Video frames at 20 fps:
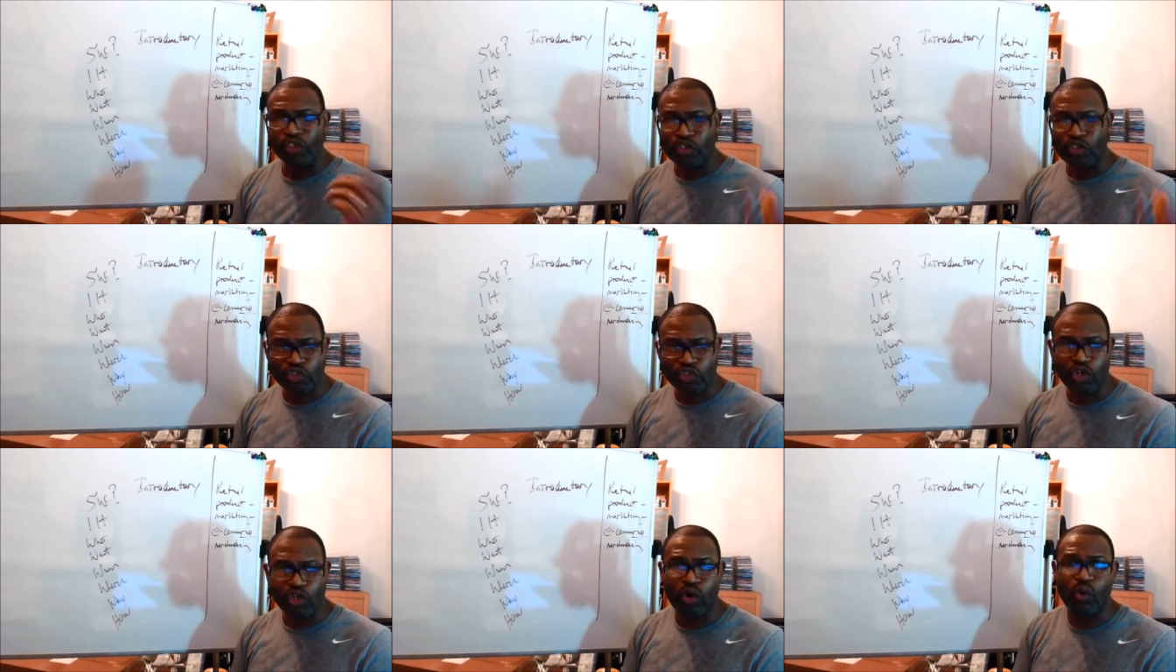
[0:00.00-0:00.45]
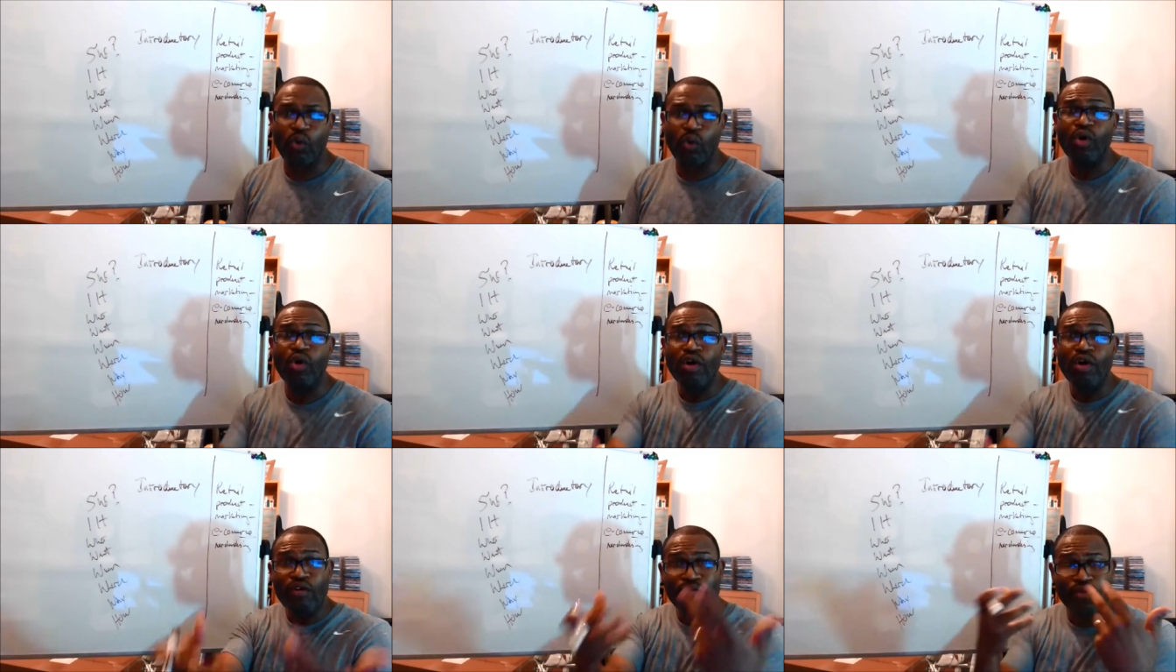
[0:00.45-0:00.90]
So
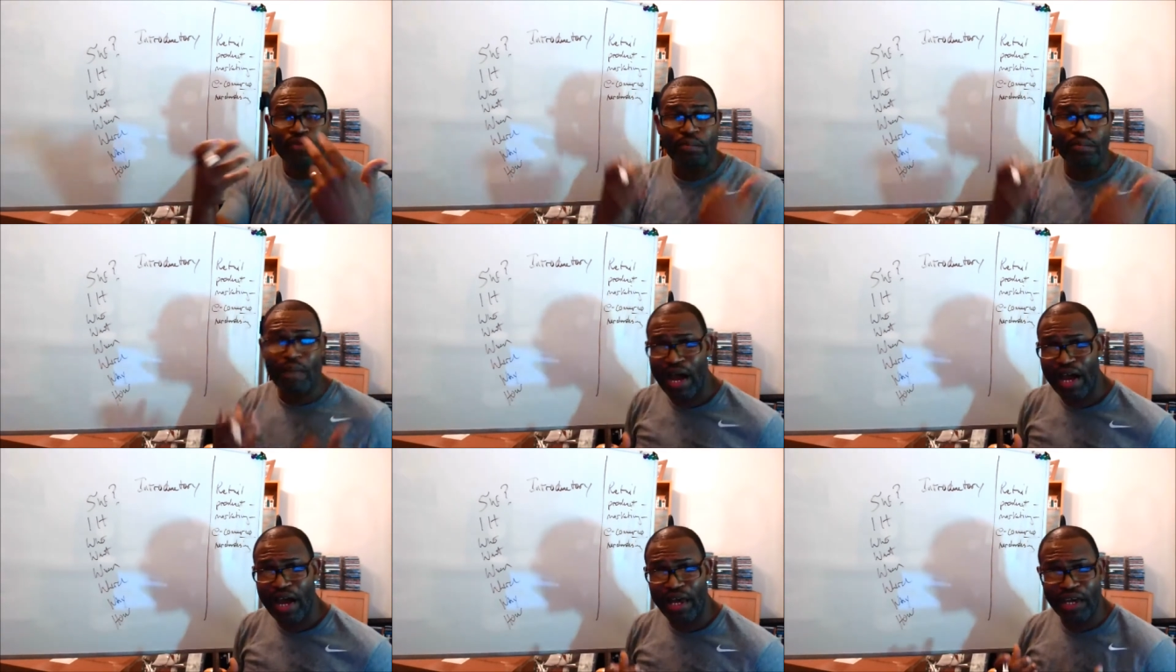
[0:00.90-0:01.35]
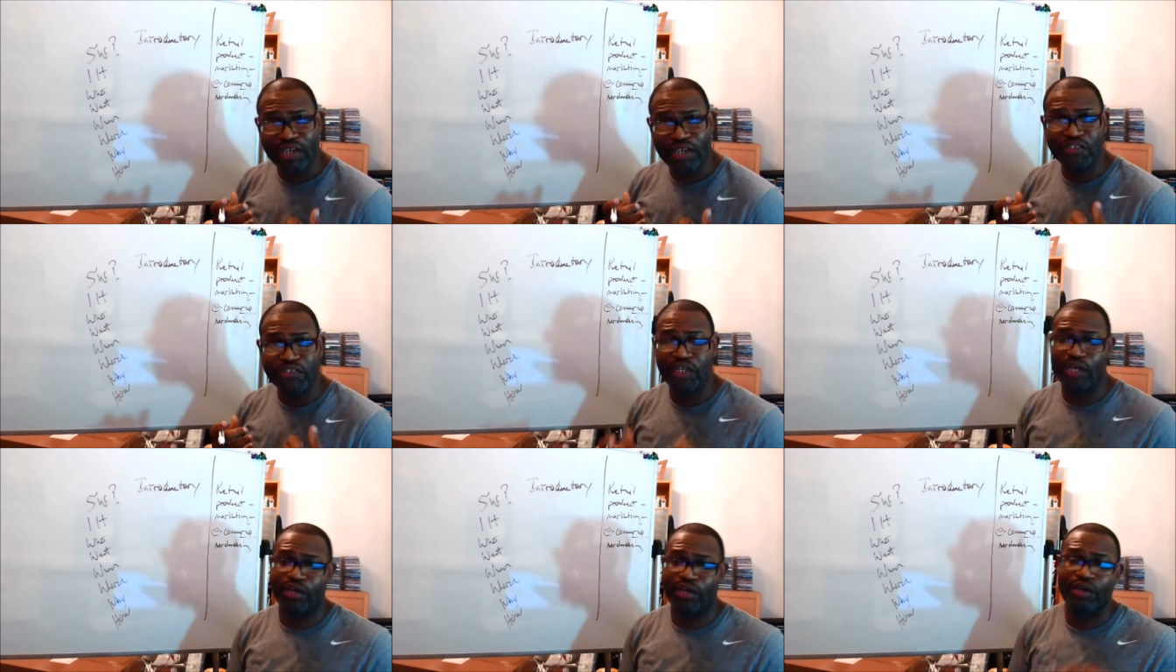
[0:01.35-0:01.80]
for my
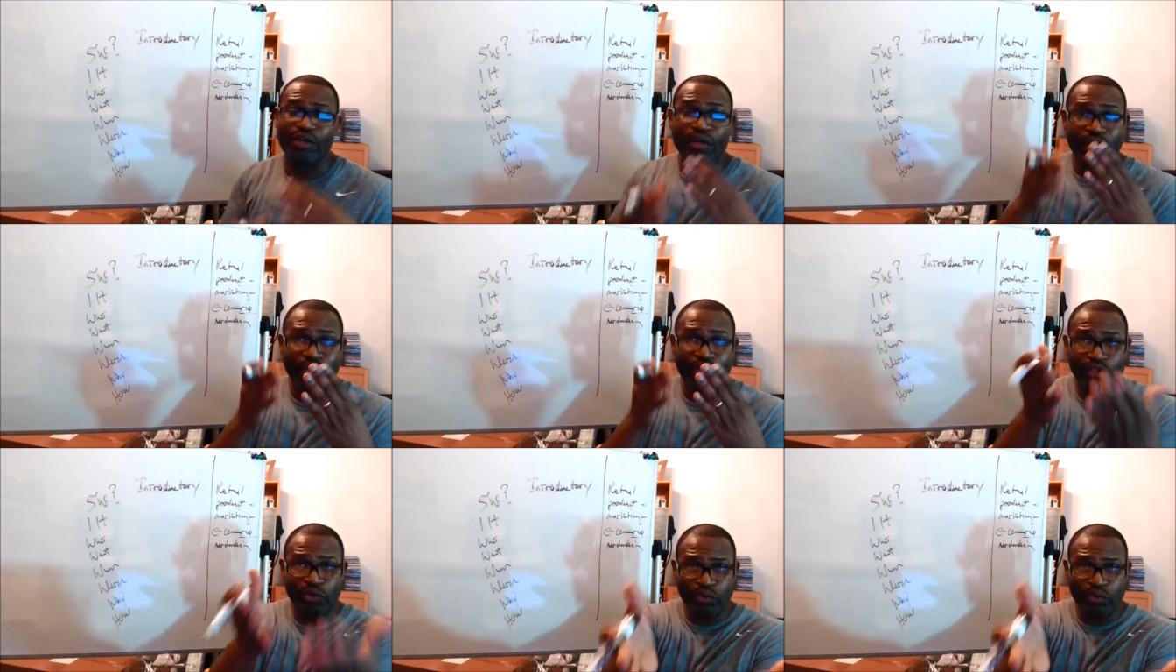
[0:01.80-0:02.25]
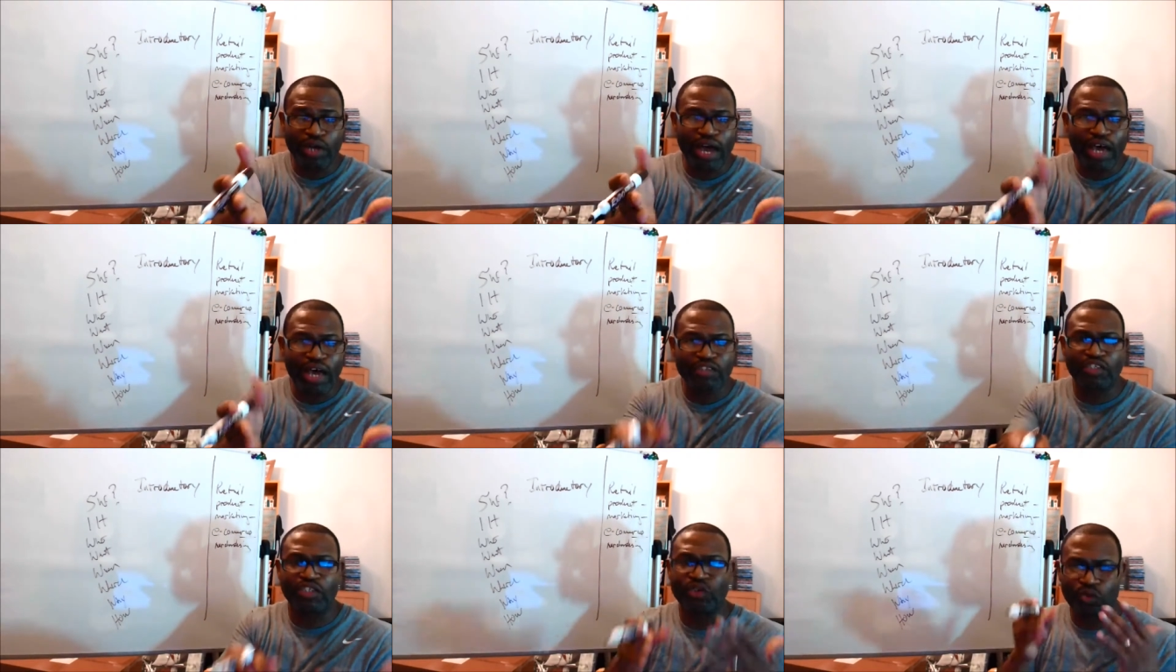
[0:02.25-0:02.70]
essay, and you
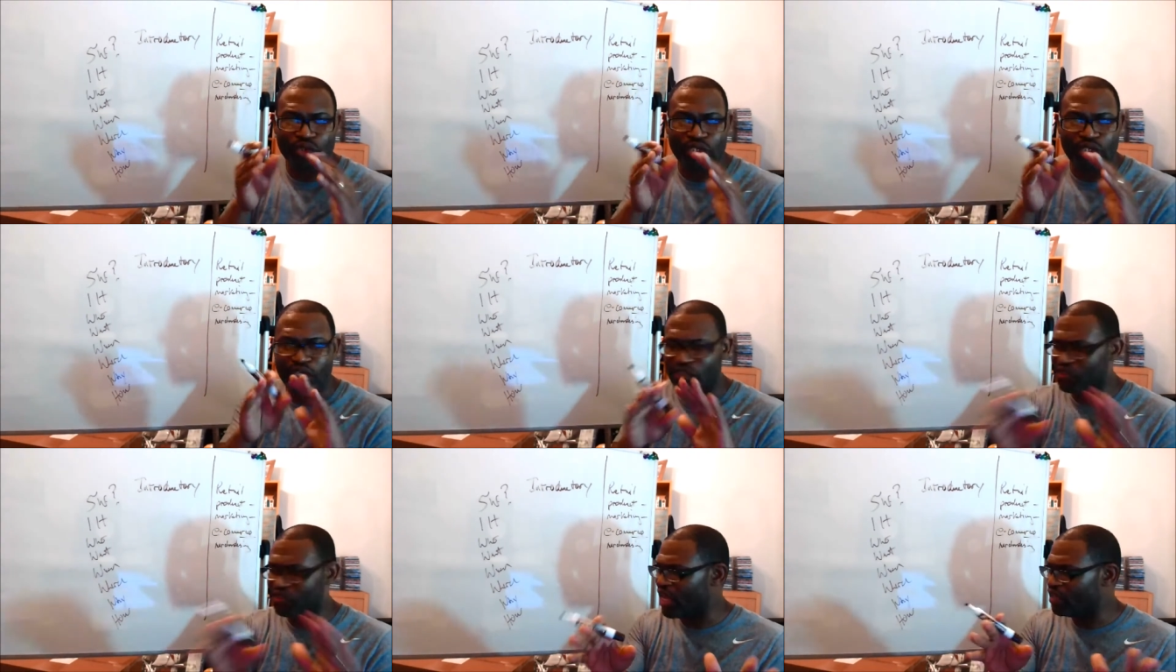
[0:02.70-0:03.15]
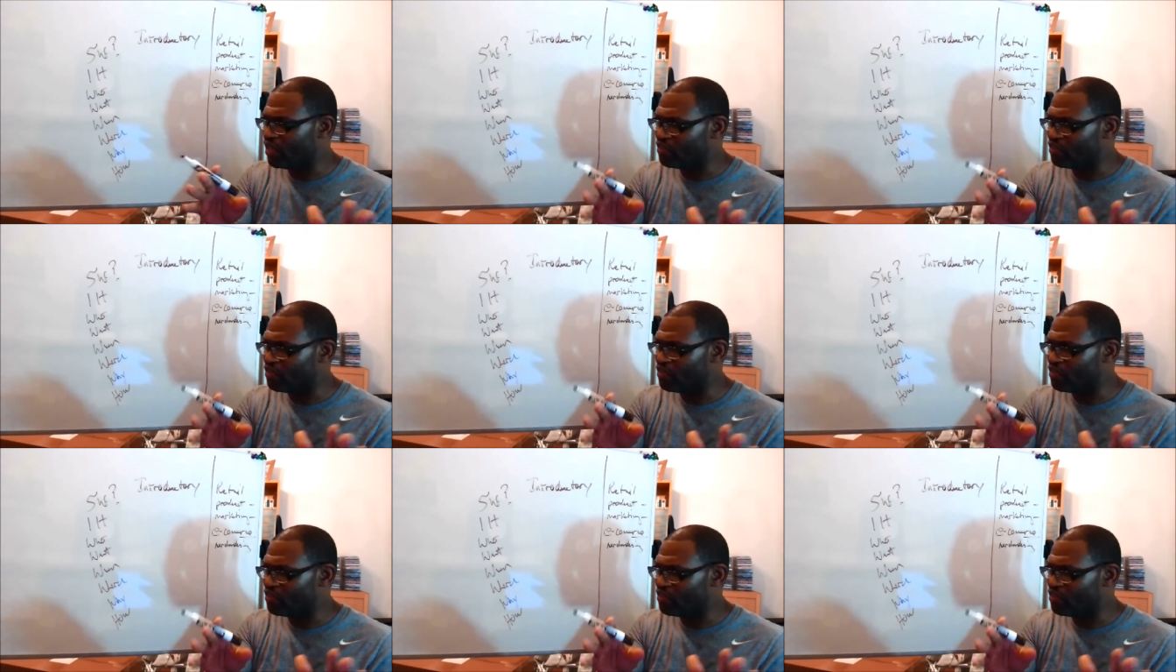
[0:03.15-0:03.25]
guys can do the exact